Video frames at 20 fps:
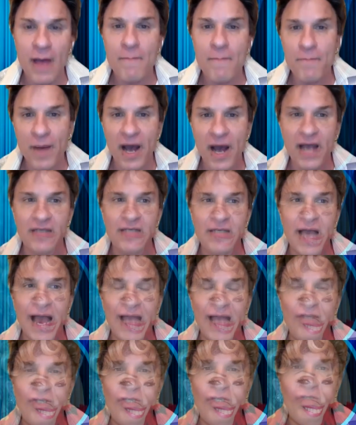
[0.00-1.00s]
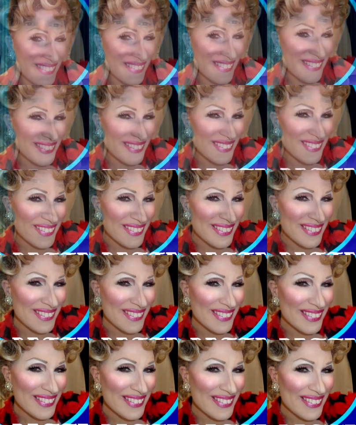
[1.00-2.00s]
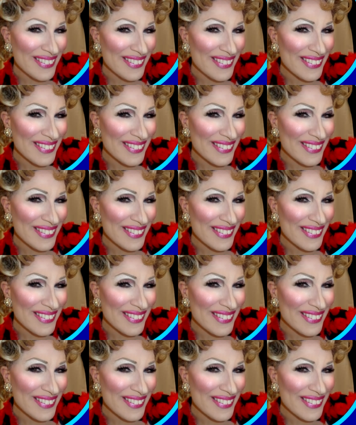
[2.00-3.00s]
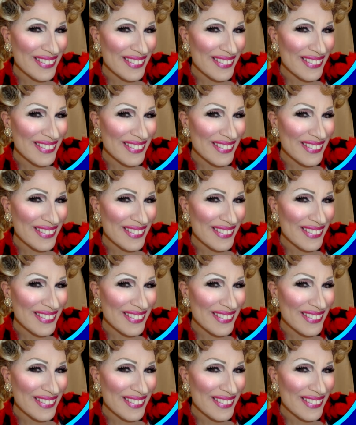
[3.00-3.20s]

But I just would always, I'd go there, I'd hang out,